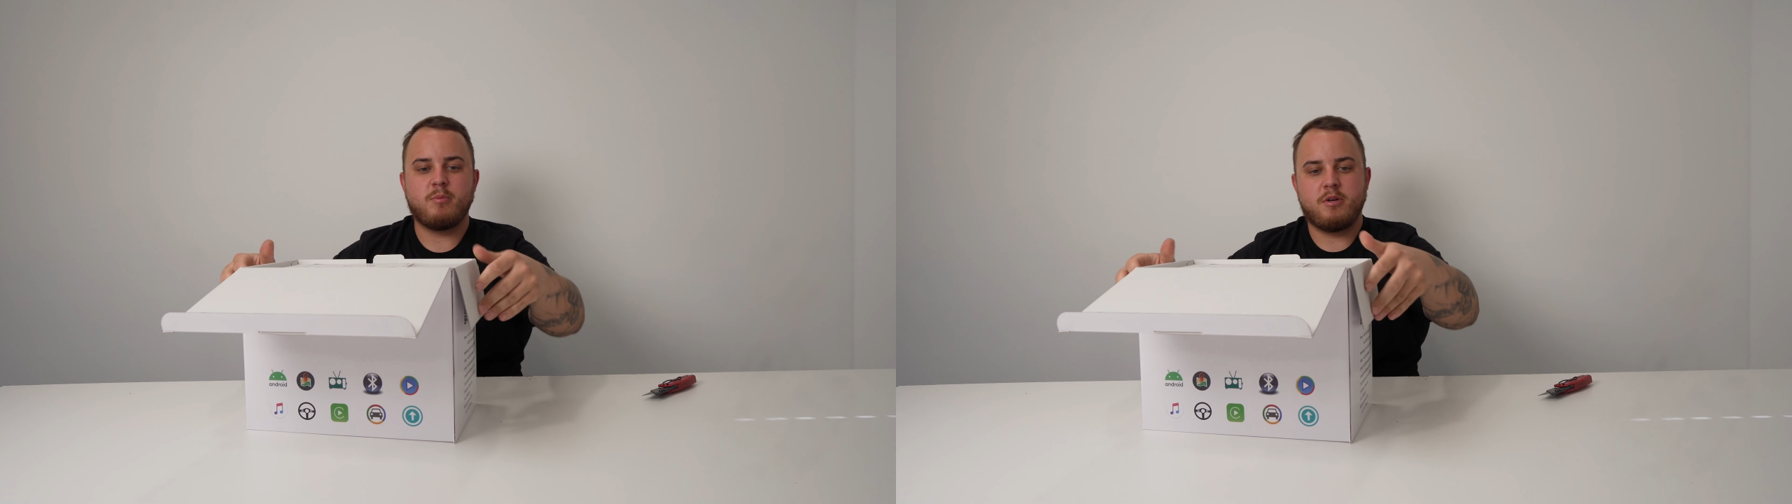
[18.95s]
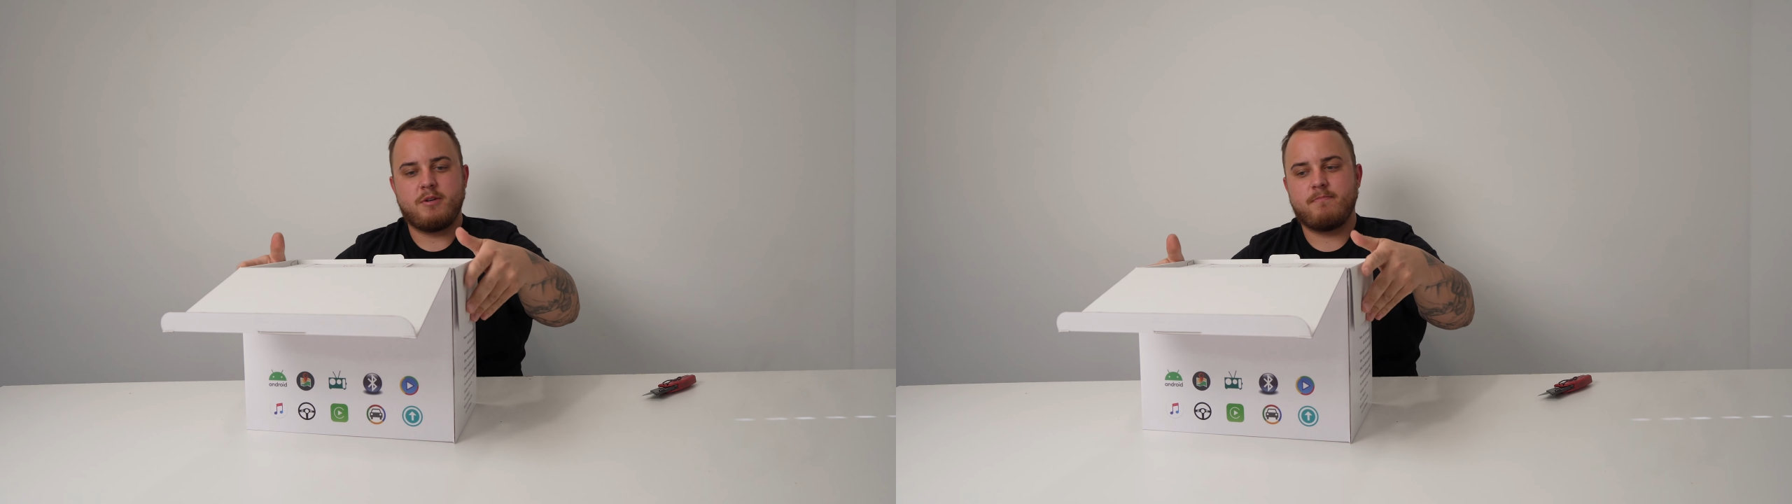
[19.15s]

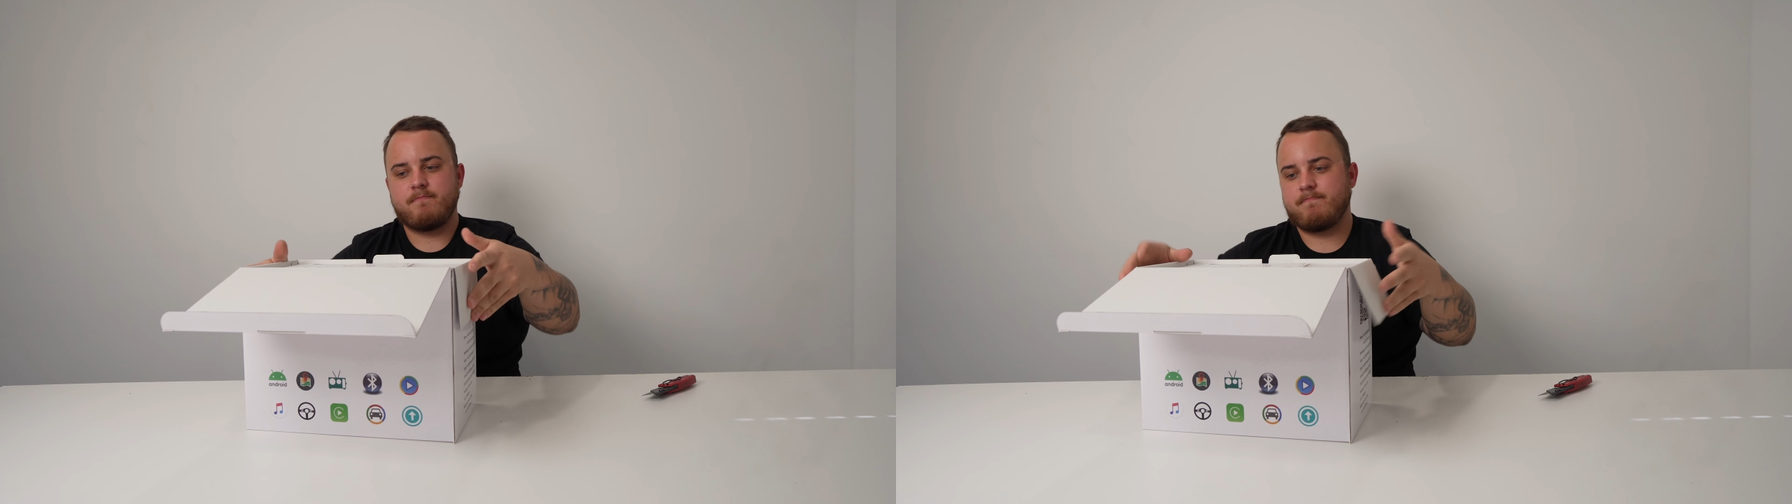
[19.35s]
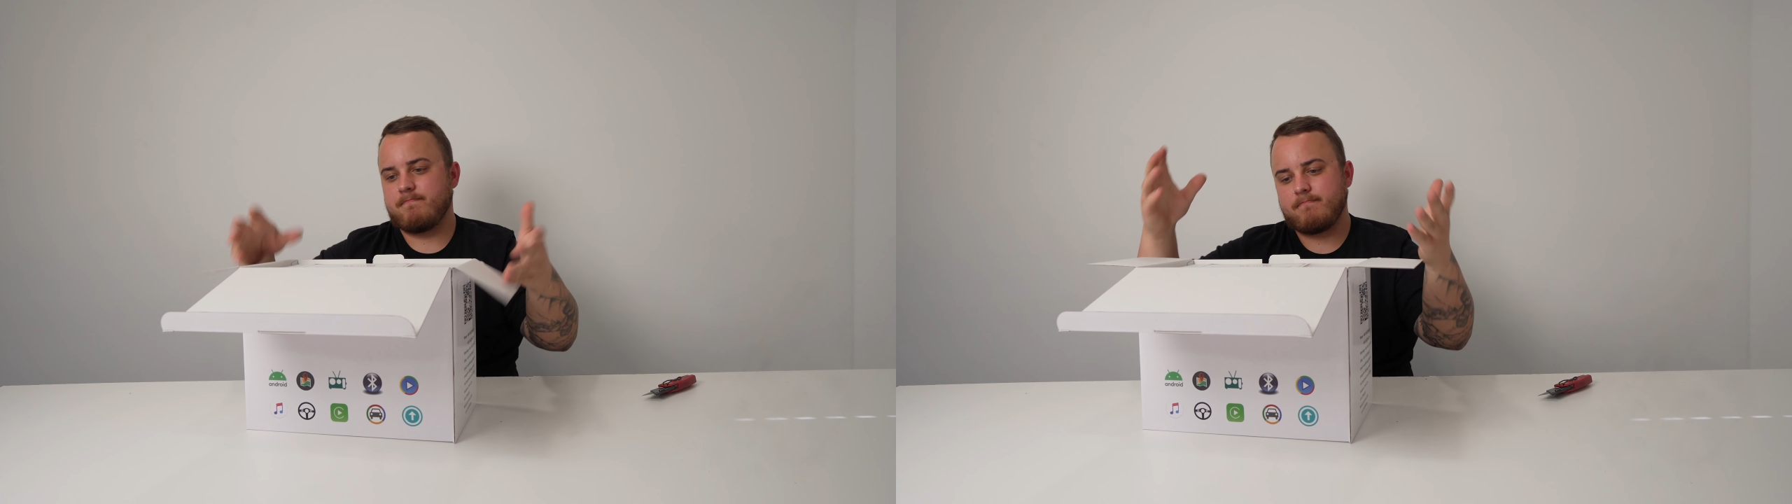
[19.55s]
but
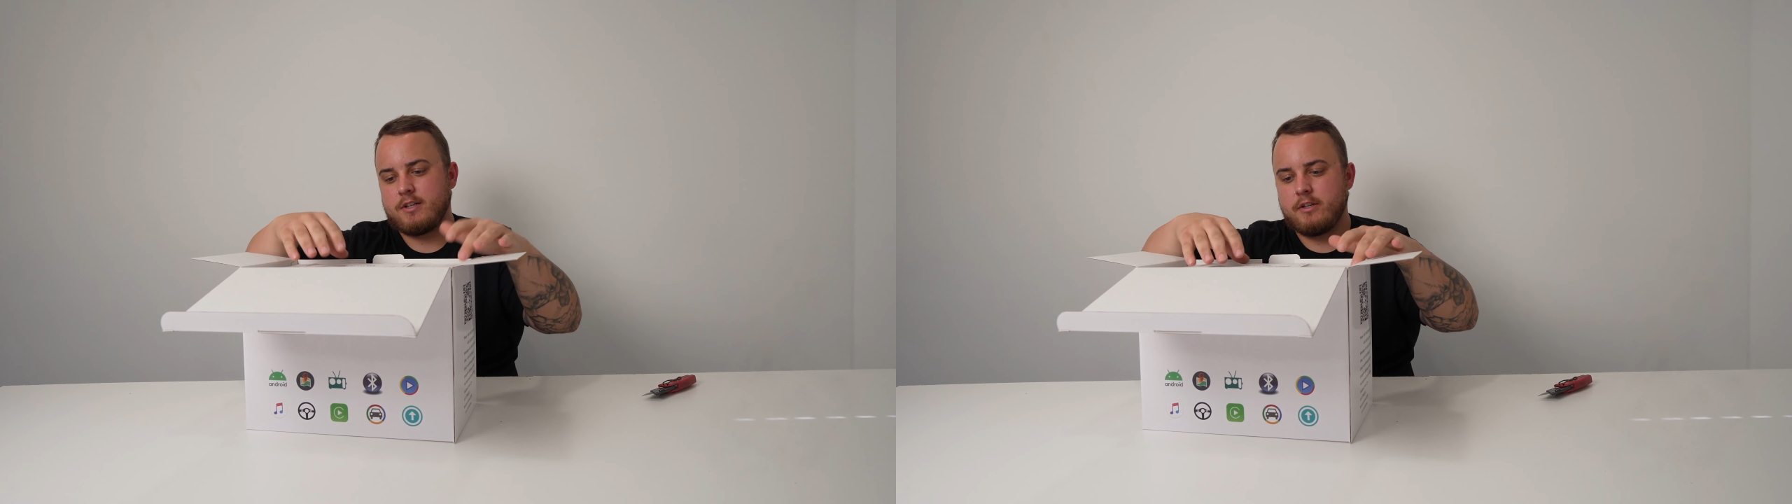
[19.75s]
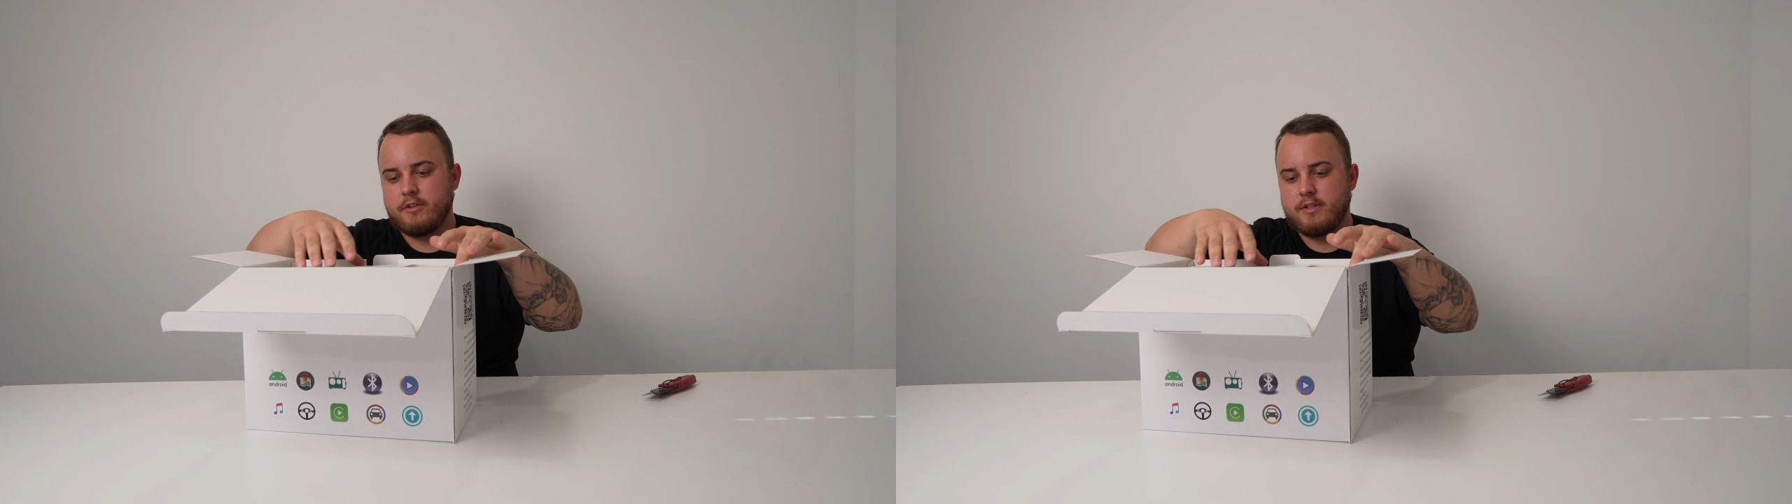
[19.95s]

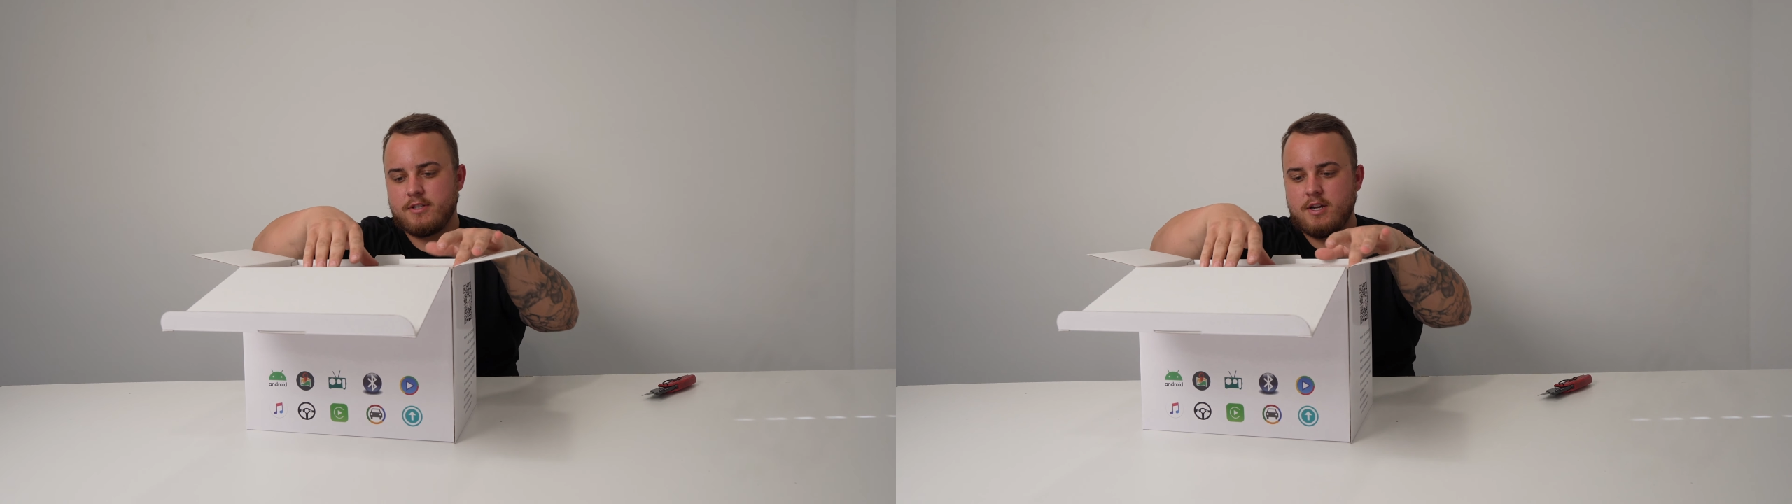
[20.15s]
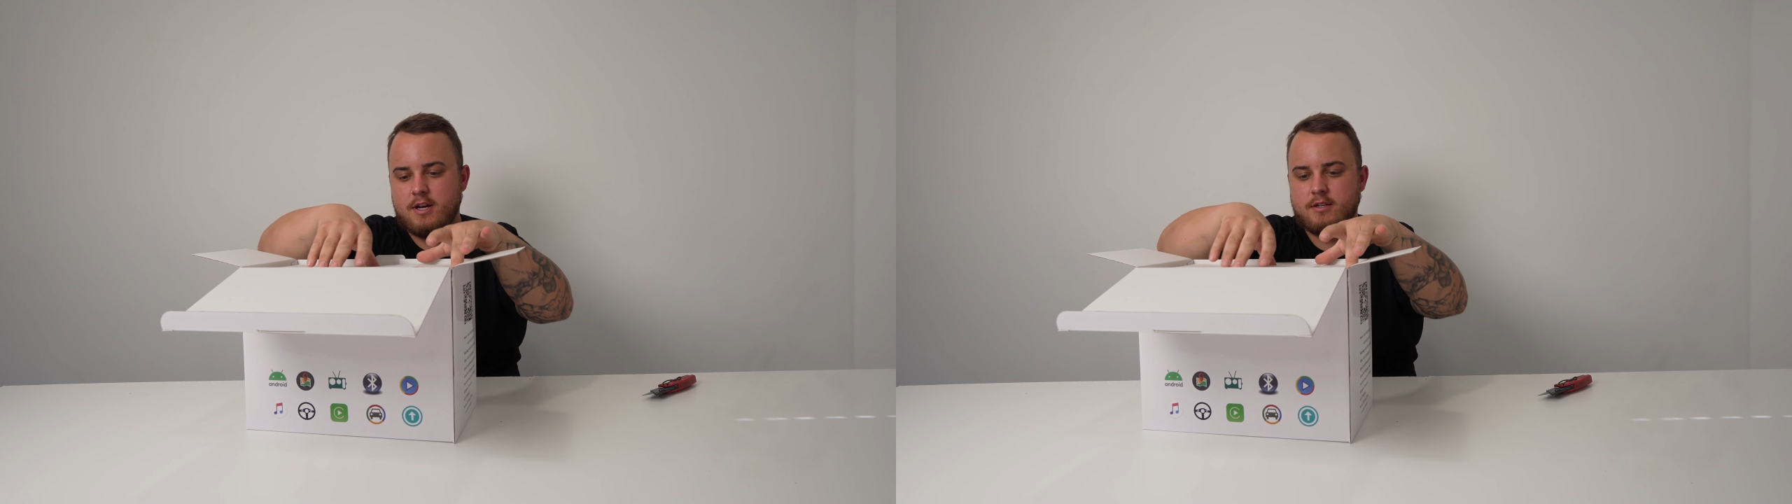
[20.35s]
clearly it's
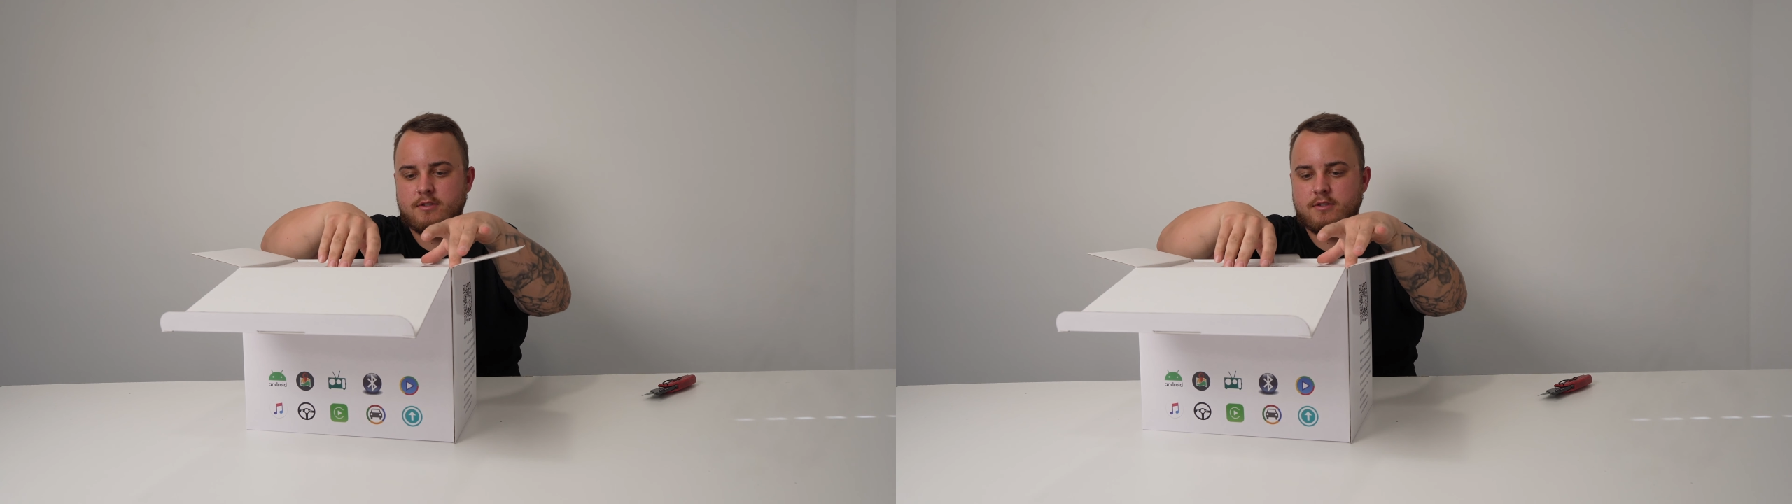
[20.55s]
not.